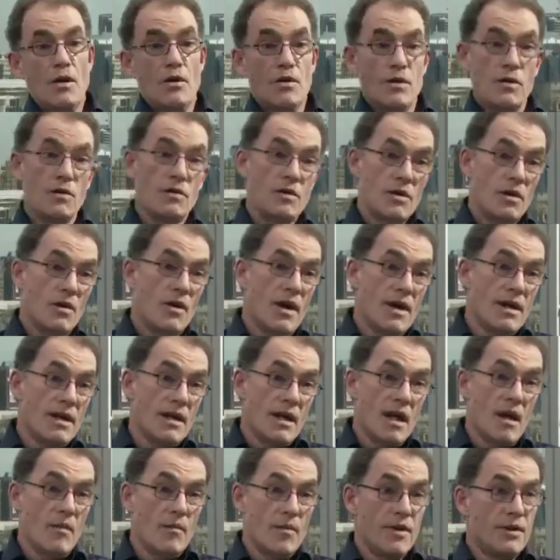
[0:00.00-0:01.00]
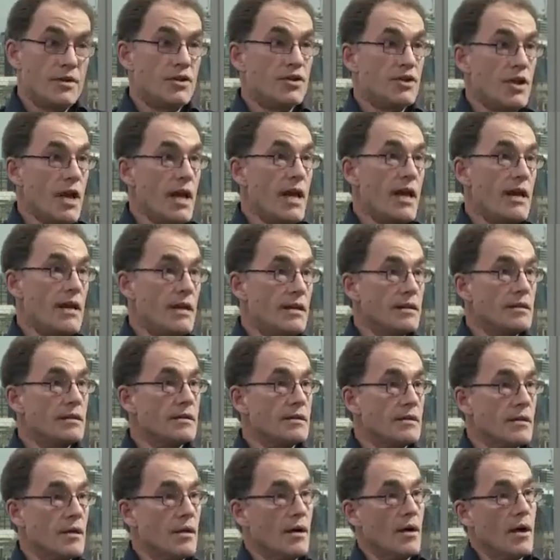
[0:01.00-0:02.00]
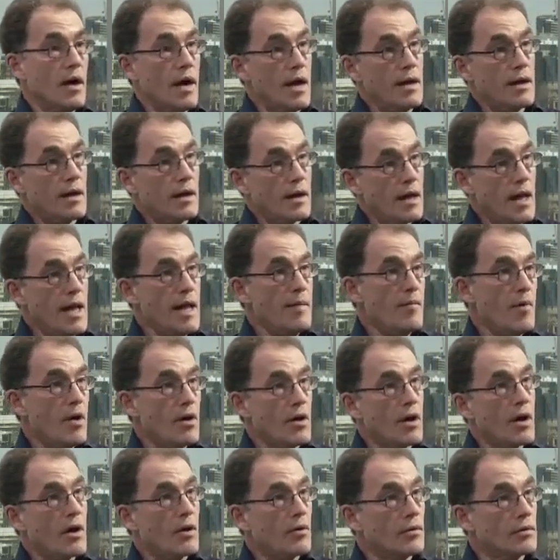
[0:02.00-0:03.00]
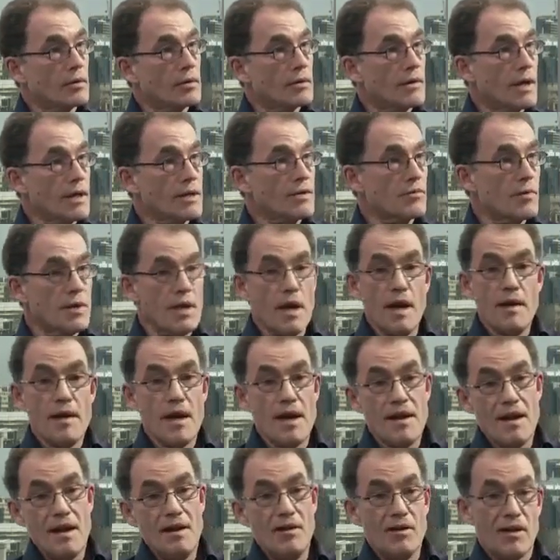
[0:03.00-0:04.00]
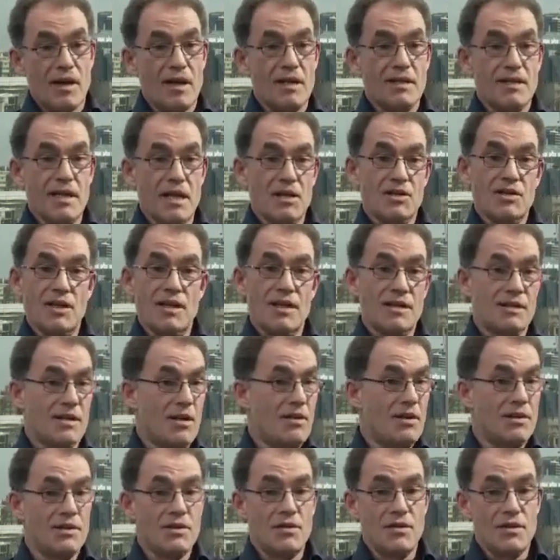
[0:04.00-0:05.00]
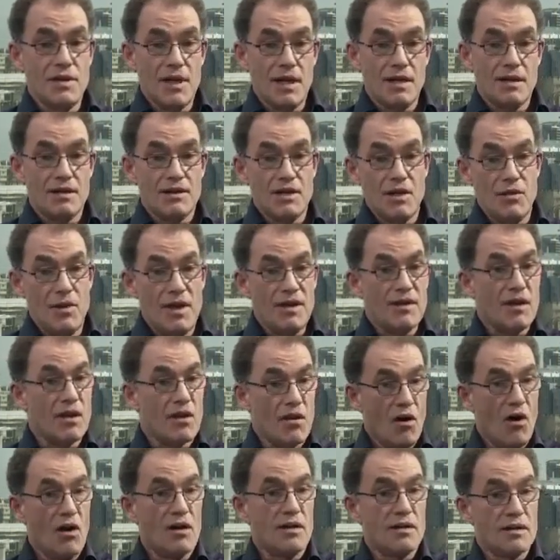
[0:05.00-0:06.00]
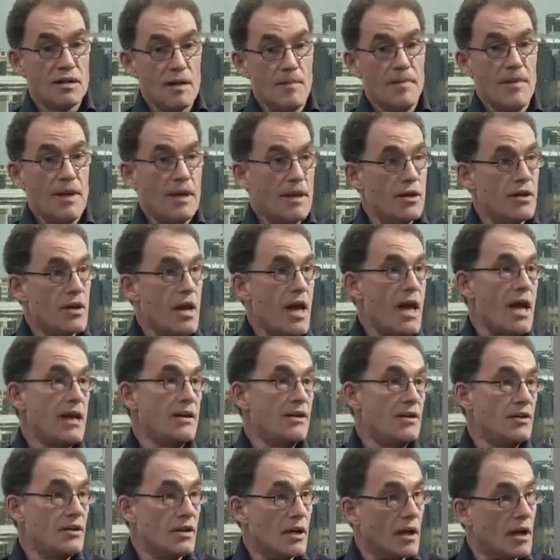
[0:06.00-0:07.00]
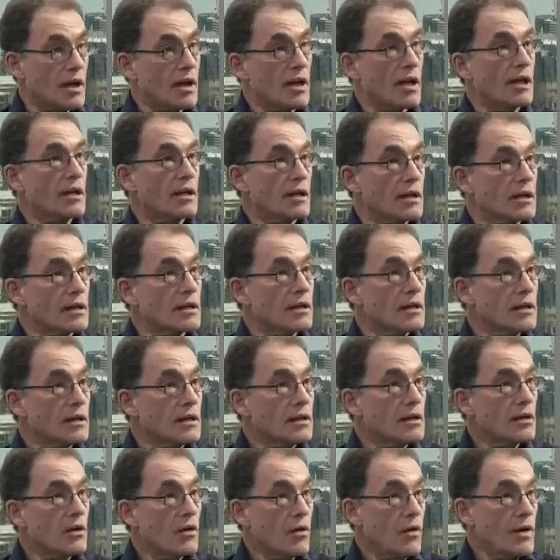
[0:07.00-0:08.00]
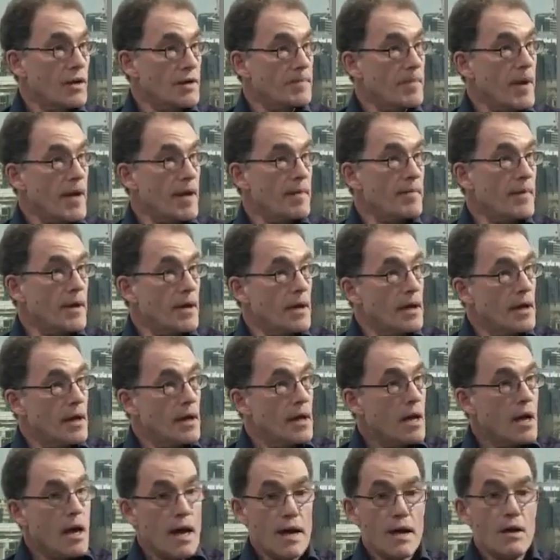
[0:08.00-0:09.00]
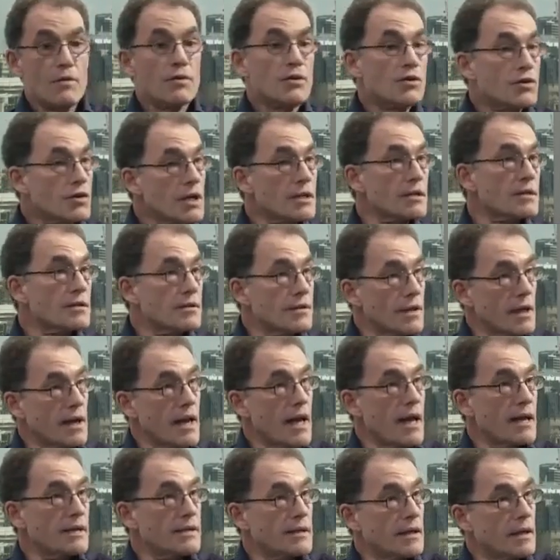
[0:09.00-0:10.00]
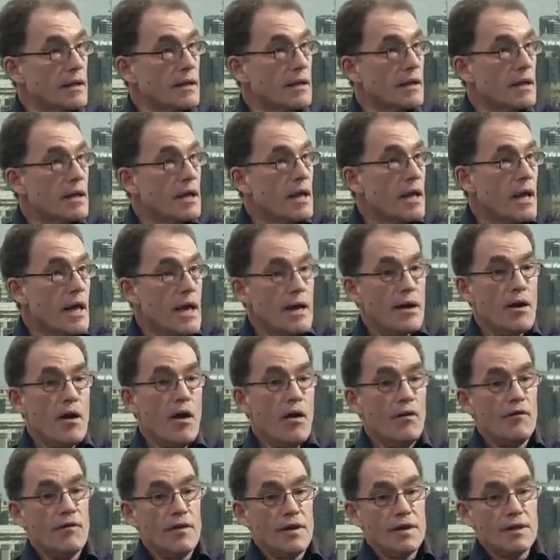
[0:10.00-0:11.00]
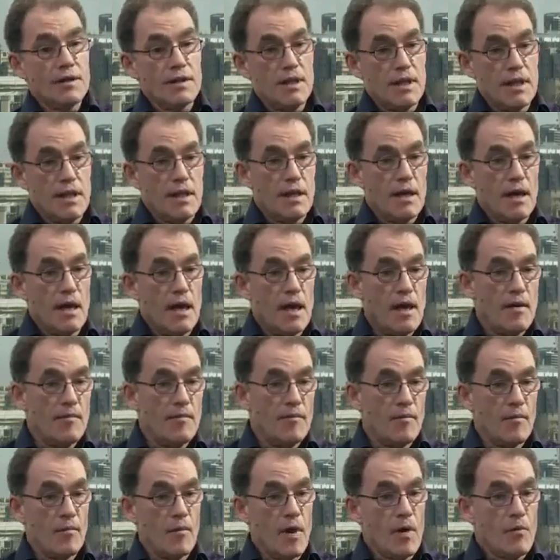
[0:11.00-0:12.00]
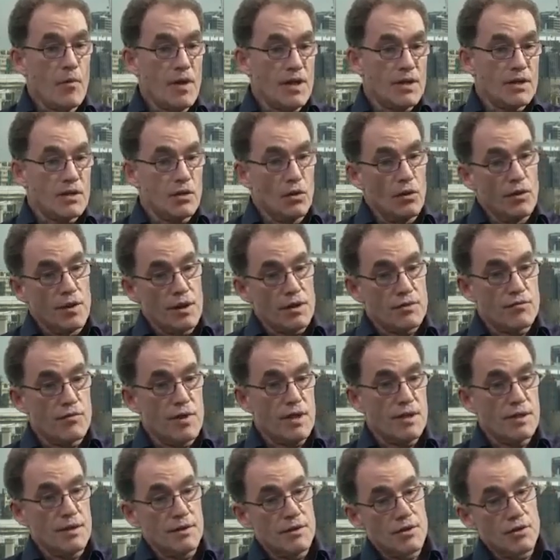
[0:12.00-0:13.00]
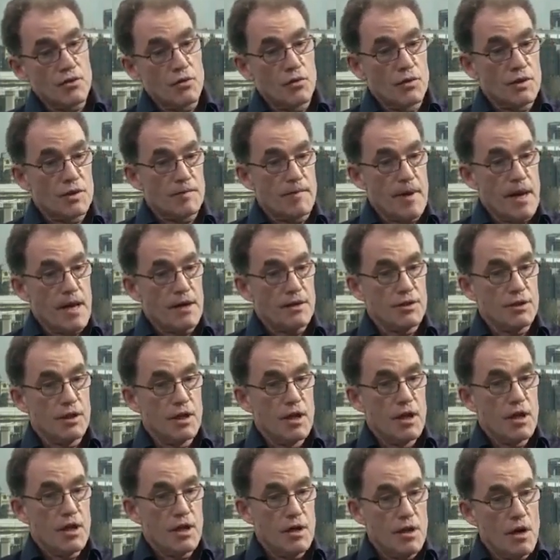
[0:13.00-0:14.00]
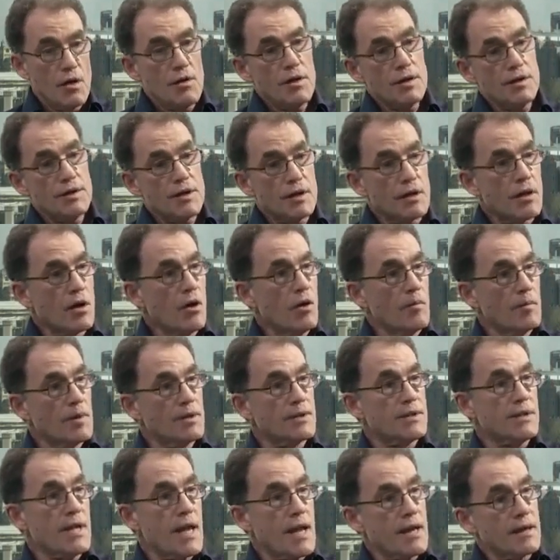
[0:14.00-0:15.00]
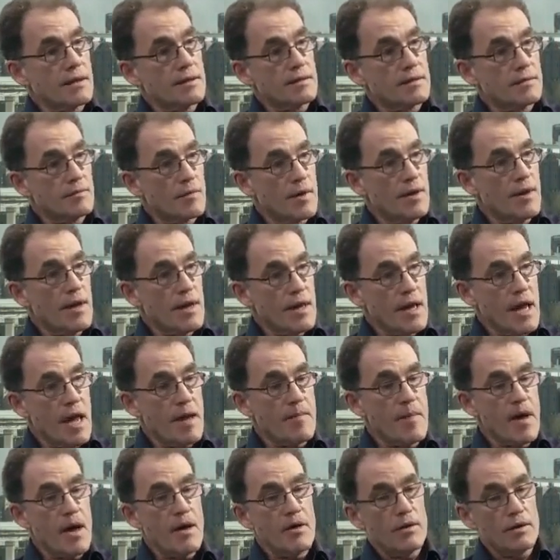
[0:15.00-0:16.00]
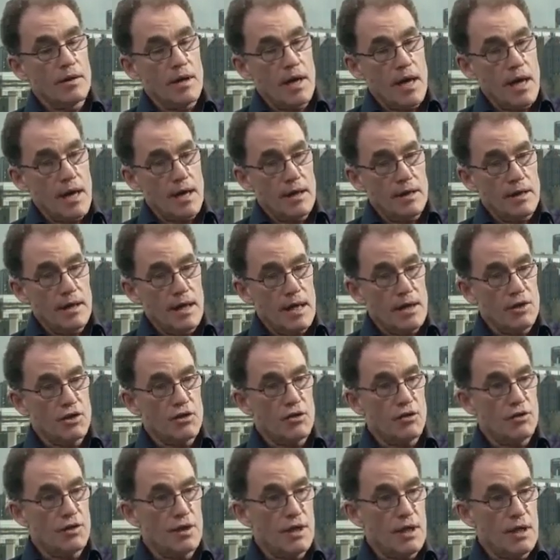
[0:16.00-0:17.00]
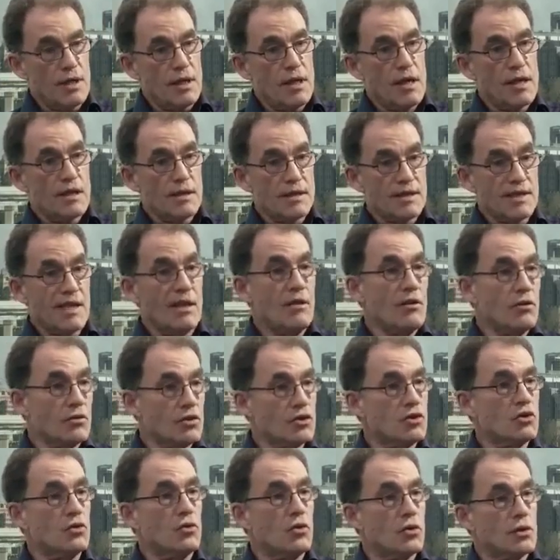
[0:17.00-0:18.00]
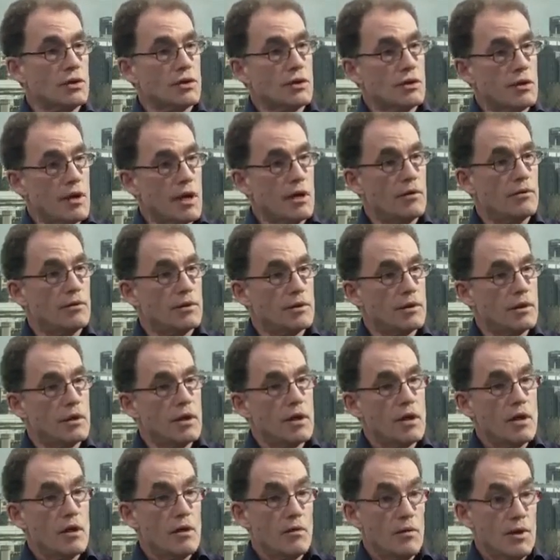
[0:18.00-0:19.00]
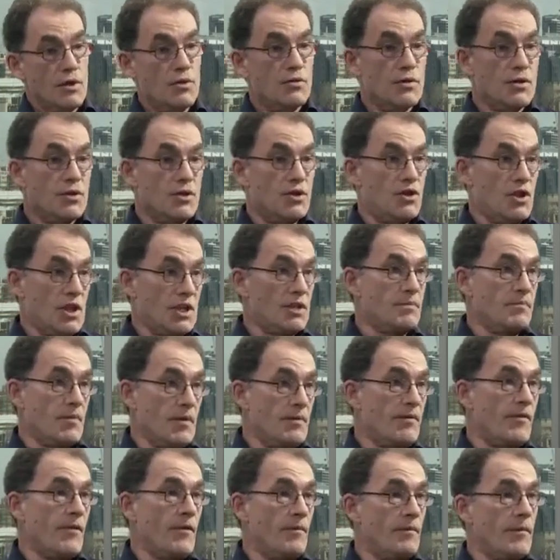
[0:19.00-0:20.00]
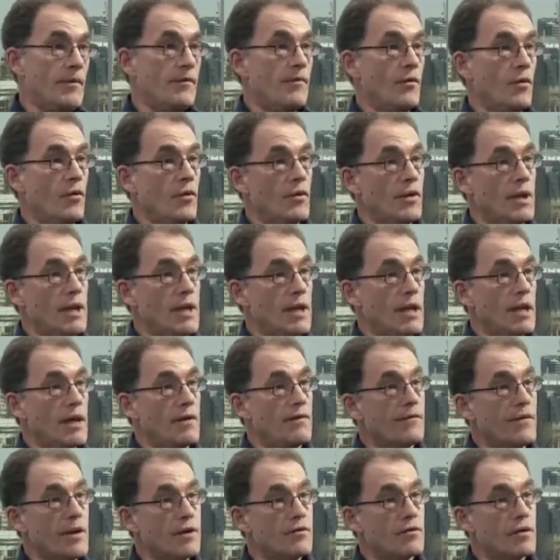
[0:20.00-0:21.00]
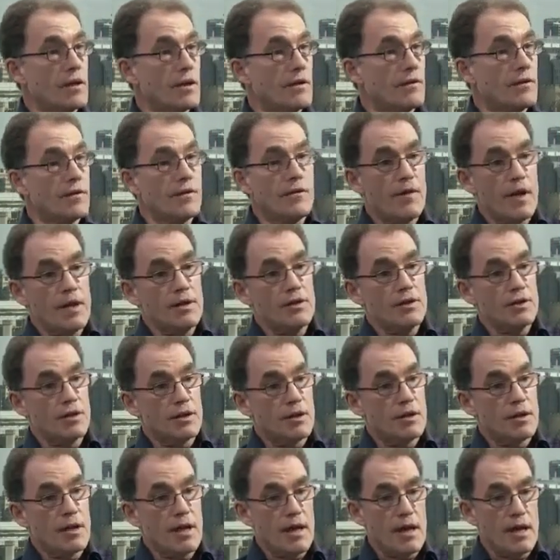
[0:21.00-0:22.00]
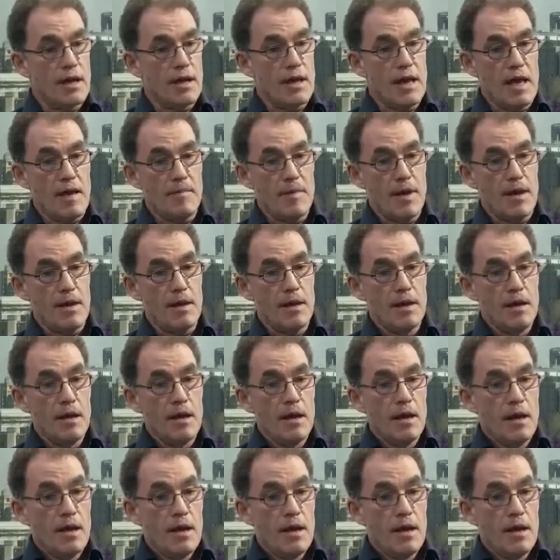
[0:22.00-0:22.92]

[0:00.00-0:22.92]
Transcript: no, you're ending up with shares and a claim on gold. That's what. Look, essentially, there's only two things. You either got something in your hand you can clunk, or it's paper. I don't trust the latter. And obviously, when we saw this recent short smash, you notice that Goldman Sachs, when they came out and issued the sell short note, which was just before the federal intervention came in,